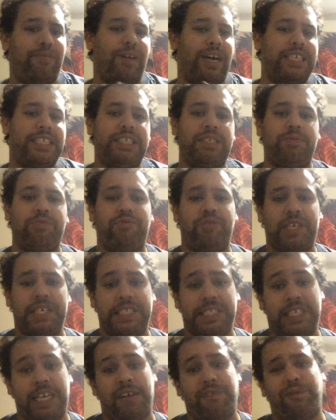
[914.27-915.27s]
I just
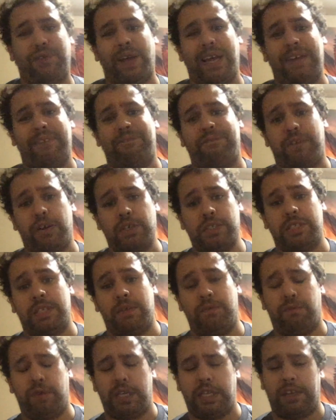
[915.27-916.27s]
finished off a first
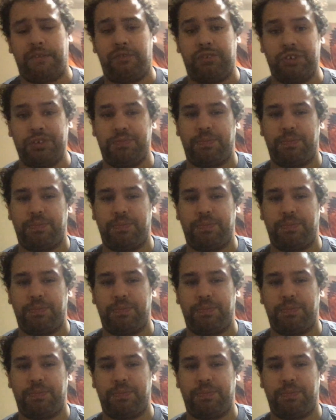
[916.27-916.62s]
of one of the first